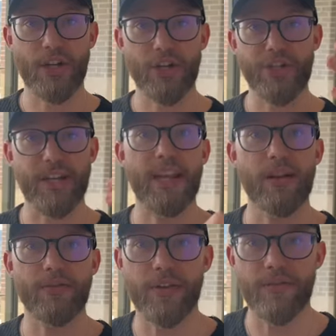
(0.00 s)
state
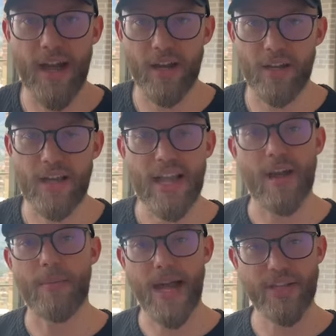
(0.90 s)
of Nevada.
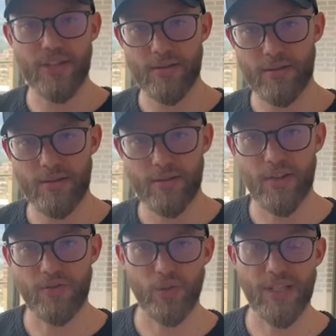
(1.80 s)
Imagine
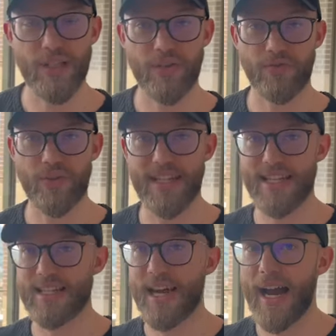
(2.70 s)
if you did this for the
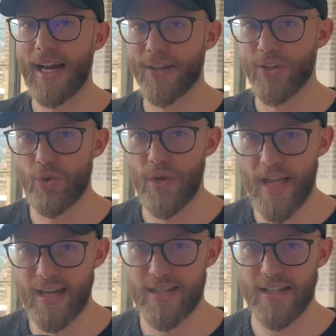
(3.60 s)
entire
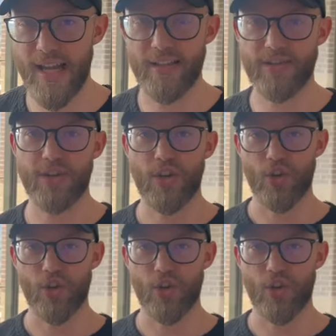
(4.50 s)
United States.